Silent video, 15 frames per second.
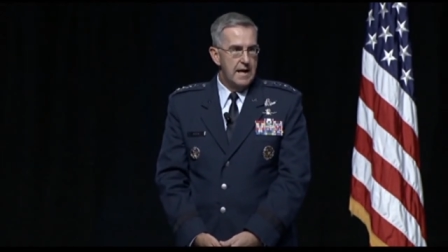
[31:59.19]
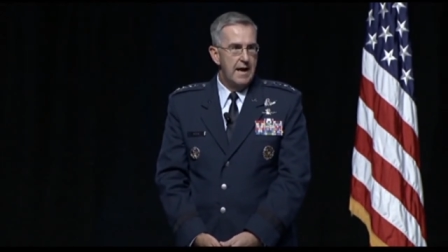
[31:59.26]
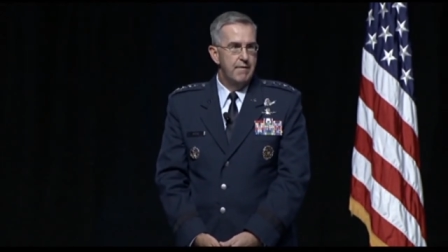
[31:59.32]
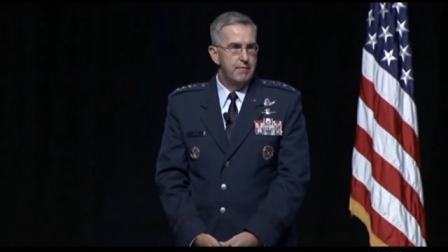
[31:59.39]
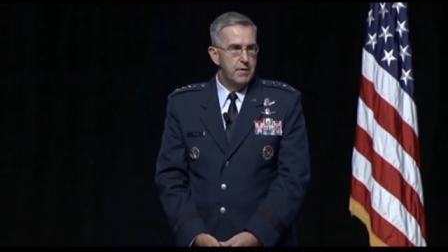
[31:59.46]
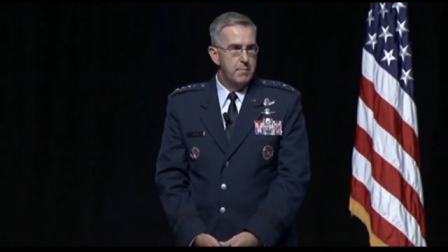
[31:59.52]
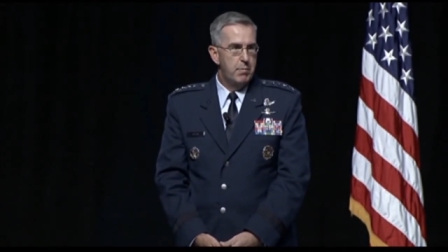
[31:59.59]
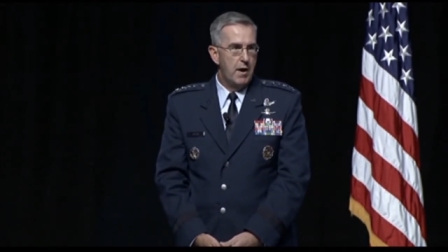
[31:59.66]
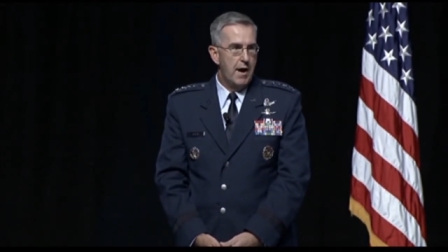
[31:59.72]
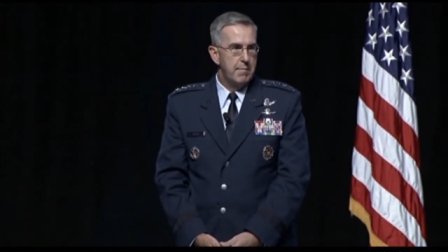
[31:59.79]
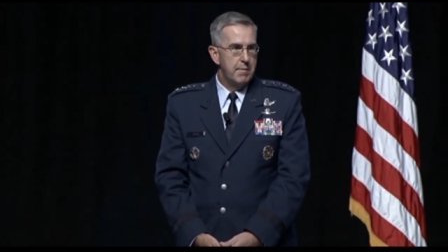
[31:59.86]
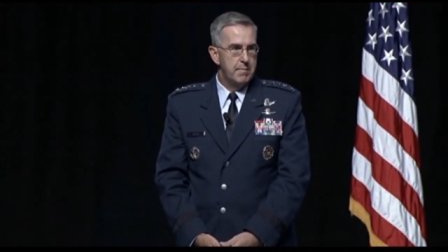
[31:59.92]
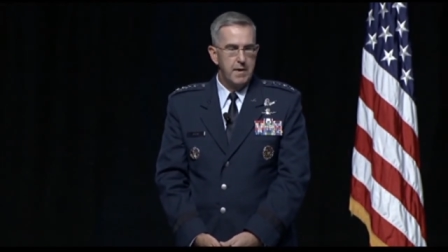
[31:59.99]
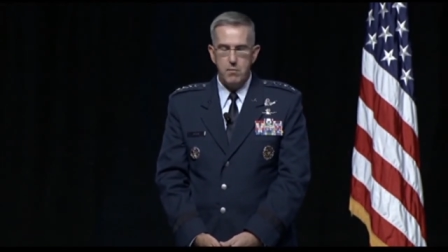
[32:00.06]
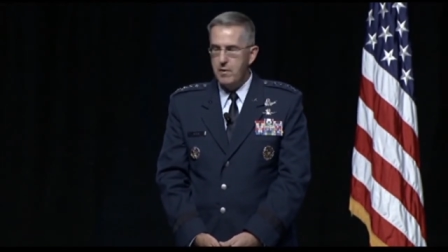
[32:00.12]
Because every
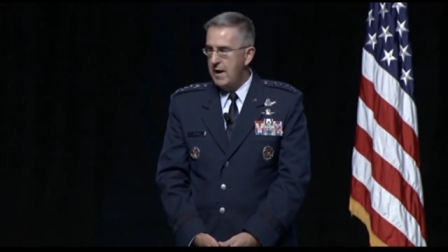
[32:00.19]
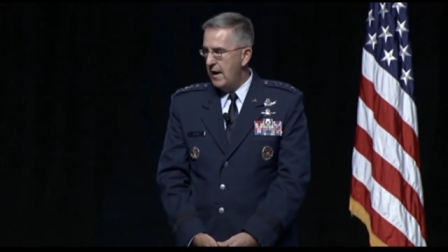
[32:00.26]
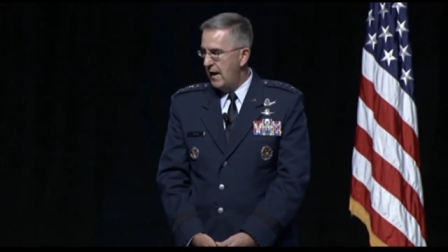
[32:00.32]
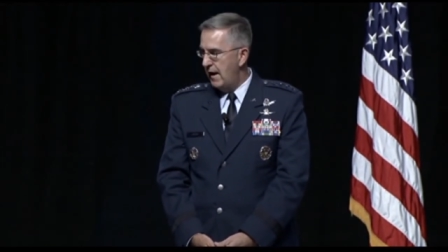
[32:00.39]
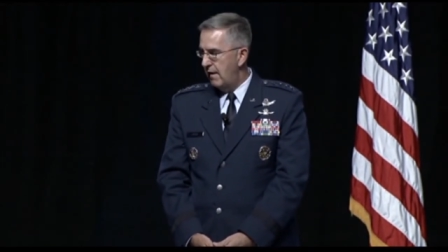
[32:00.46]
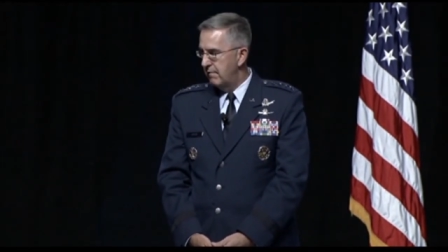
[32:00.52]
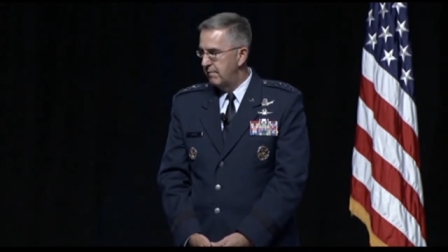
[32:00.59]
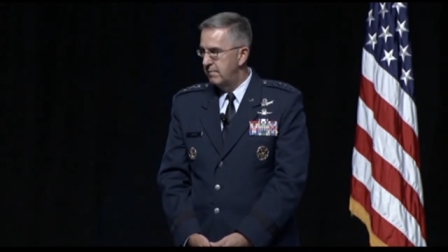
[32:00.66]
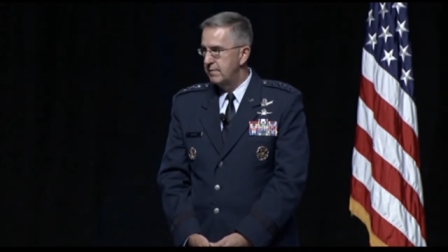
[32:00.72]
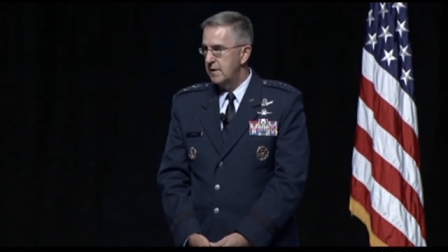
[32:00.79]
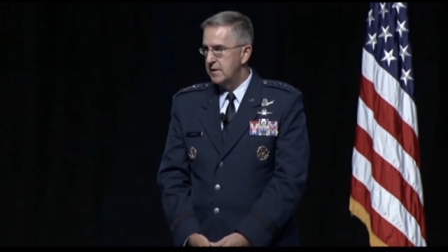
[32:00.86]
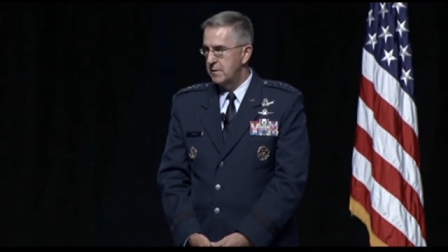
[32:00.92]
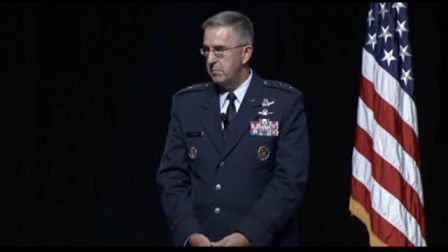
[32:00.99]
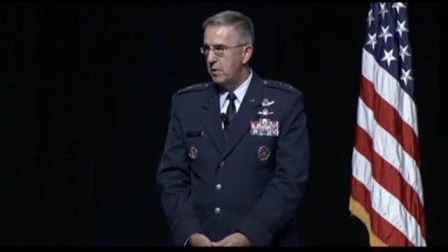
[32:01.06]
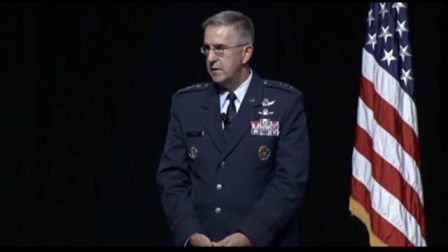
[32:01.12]
problem that we have
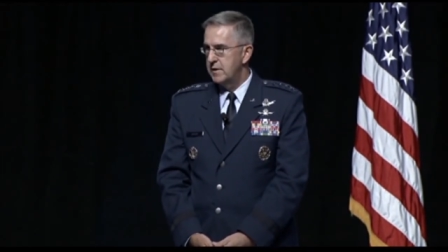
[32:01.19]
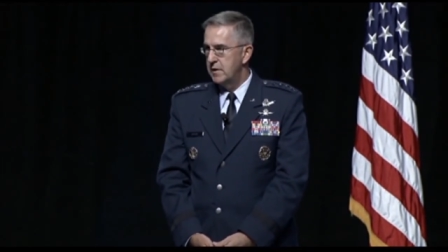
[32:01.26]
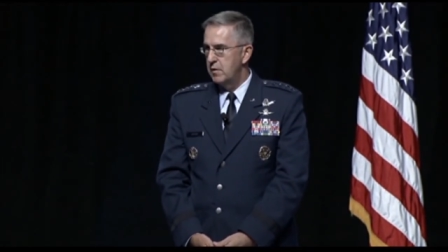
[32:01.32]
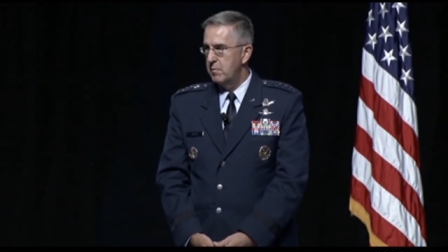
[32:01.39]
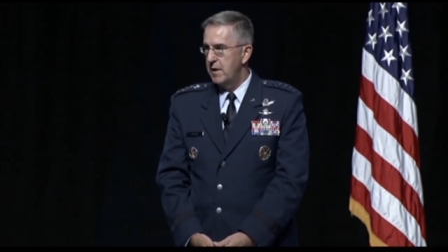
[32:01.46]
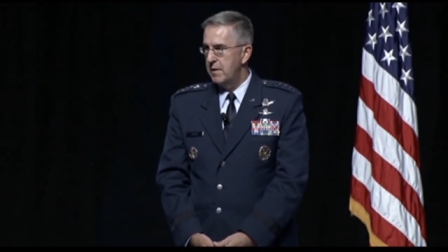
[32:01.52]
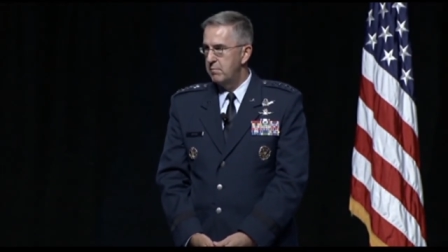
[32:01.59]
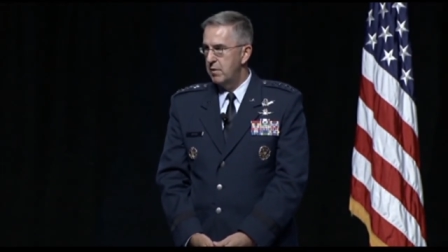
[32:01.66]
is a multi